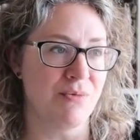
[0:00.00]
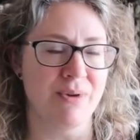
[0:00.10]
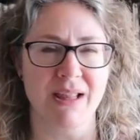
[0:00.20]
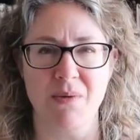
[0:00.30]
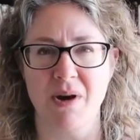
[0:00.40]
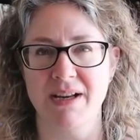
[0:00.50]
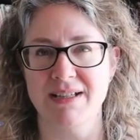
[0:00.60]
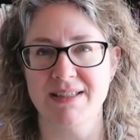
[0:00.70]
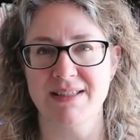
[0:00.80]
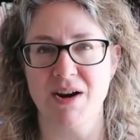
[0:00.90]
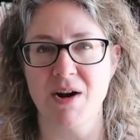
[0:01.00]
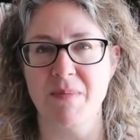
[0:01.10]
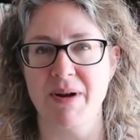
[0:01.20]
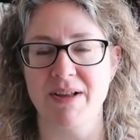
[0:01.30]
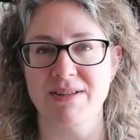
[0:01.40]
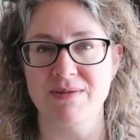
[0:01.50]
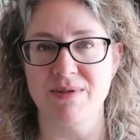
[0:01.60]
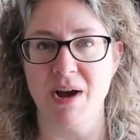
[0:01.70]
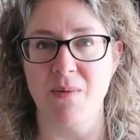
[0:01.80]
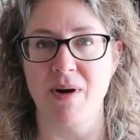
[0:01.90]
really wanting to start, but also
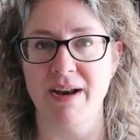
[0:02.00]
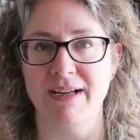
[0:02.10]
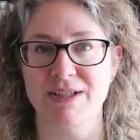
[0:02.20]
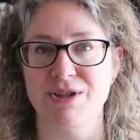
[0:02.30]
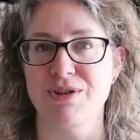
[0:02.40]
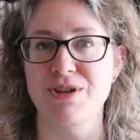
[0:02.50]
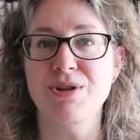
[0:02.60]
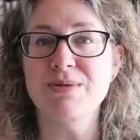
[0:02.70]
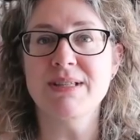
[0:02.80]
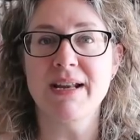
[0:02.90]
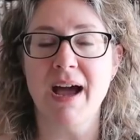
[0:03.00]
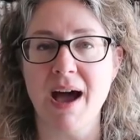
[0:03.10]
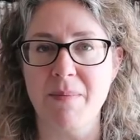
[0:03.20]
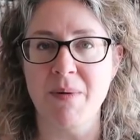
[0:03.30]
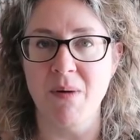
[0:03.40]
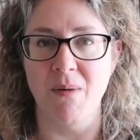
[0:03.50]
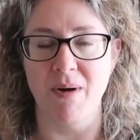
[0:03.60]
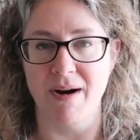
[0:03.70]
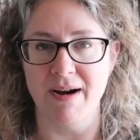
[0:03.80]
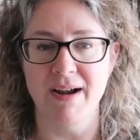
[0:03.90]
not wanting to use it up
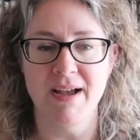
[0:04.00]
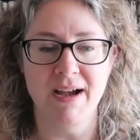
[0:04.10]
or,